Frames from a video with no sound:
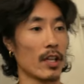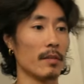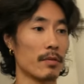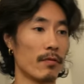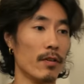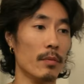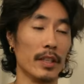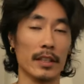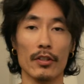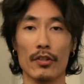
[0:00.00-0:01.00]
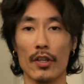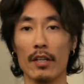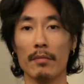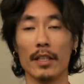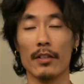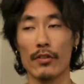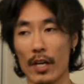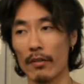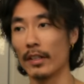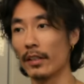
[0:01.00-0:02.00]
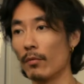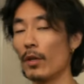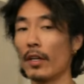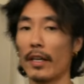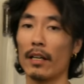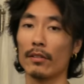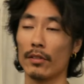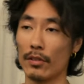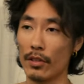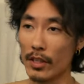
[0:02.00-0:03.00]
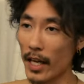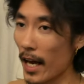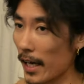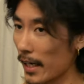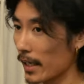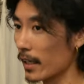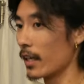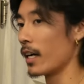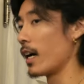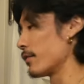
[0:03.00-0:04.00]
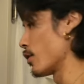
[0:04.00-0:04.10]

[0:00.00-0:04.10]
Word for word: time filming in a gym and sharing the workout. So today I've